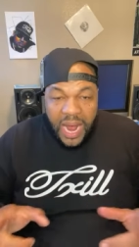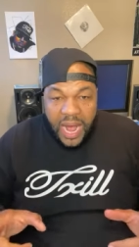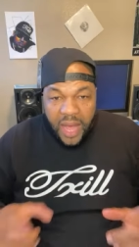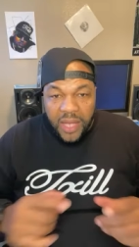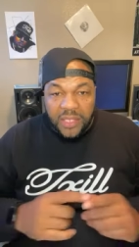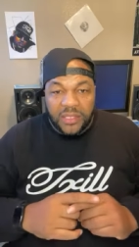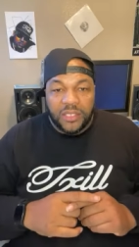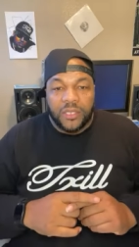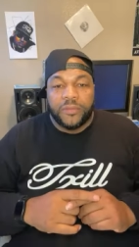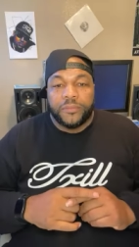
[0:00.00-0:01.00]

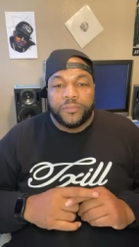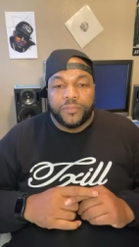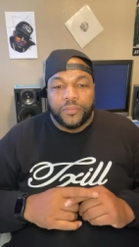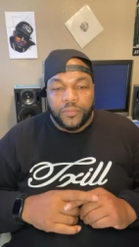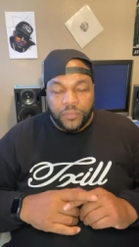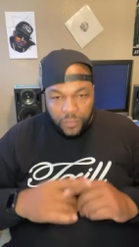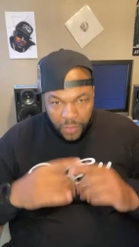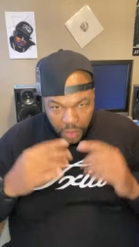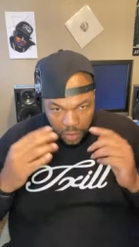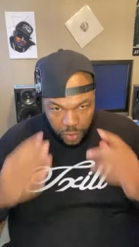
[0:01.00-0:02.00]
eyes,
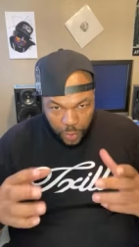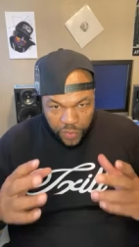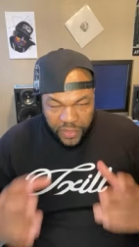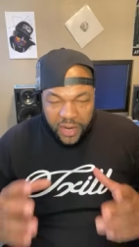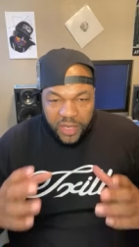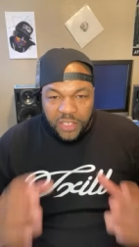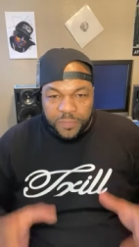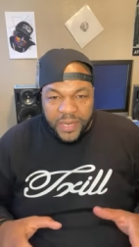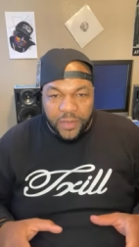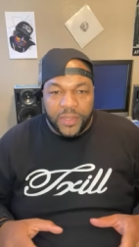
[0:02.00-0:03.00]
through their
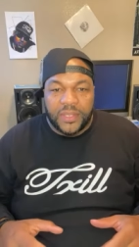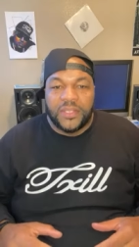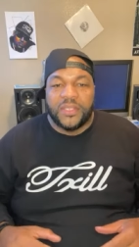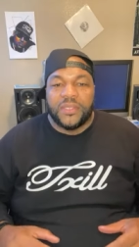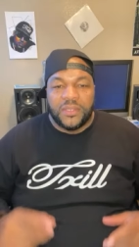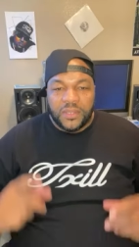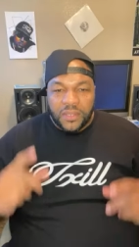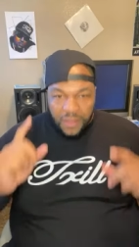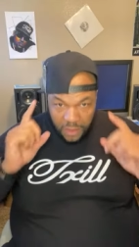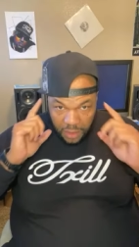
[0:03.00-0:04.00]
experiences,
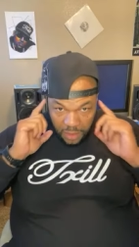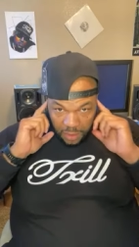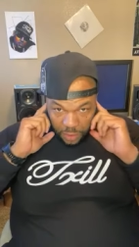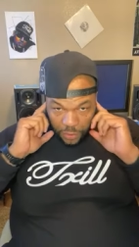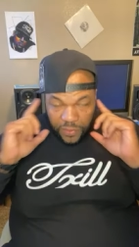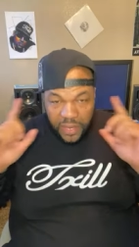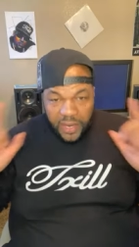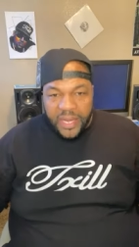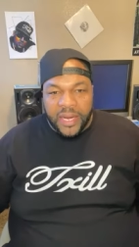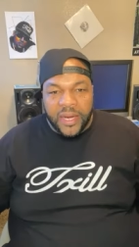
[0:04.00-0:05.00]
through
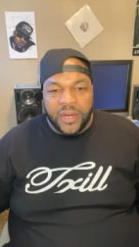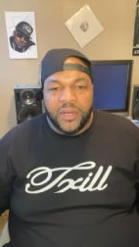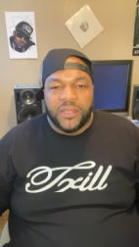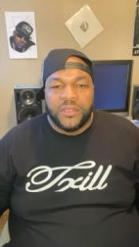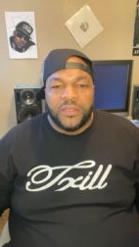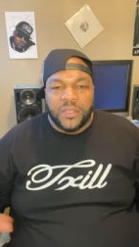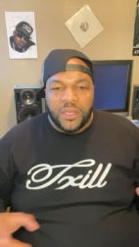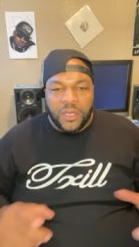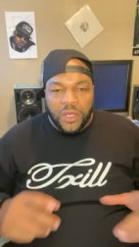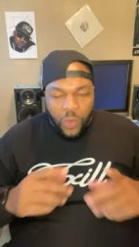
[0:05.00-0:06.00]
their ears.
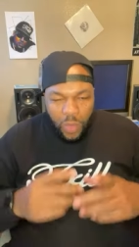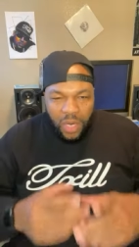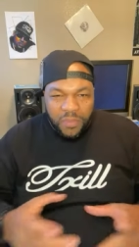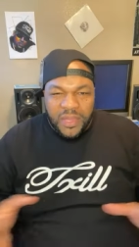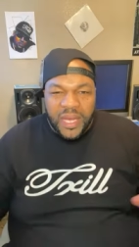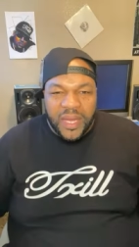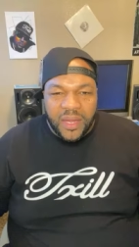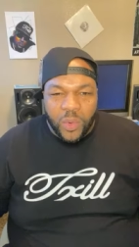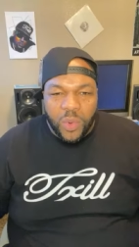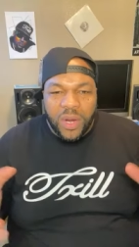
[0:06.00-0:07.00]
What are they,
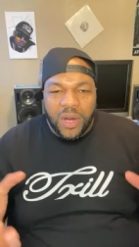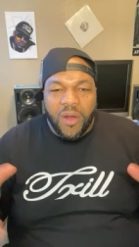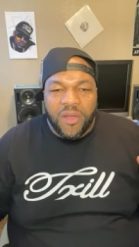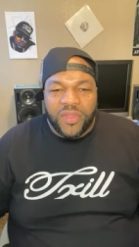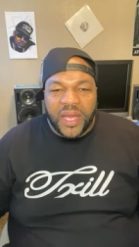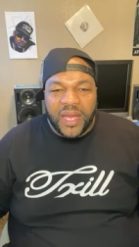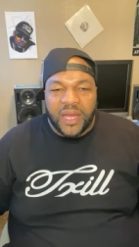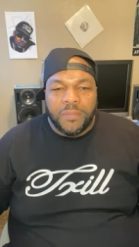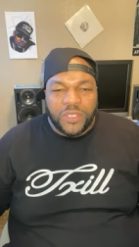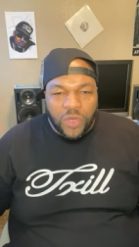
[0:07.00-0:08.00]
what are they
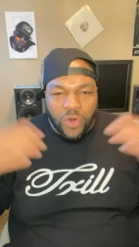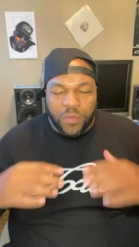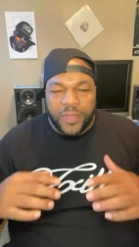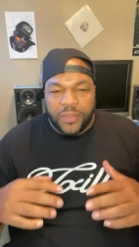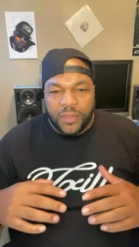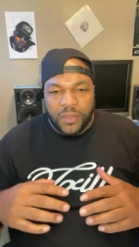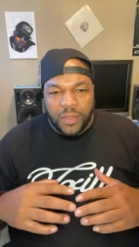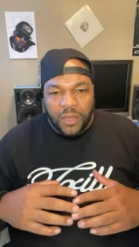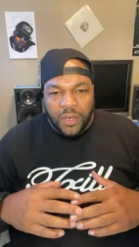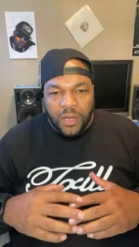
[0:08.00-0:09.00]
absorbing?
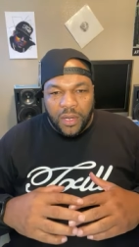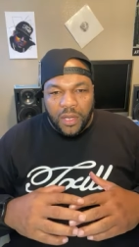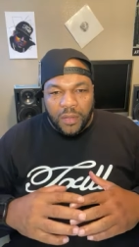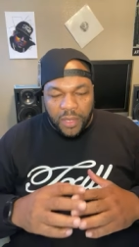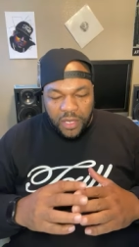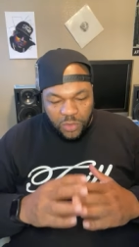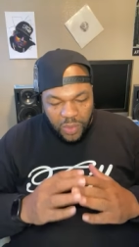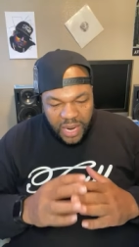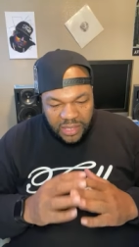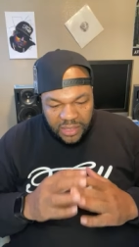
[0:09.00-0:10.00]
Because
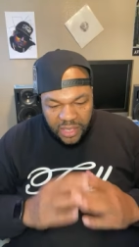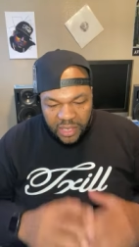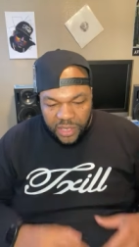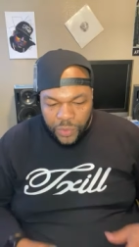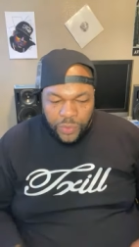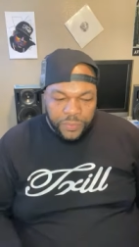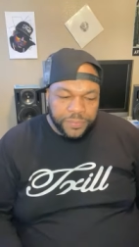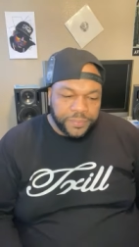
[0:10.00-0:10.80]
when I tell you,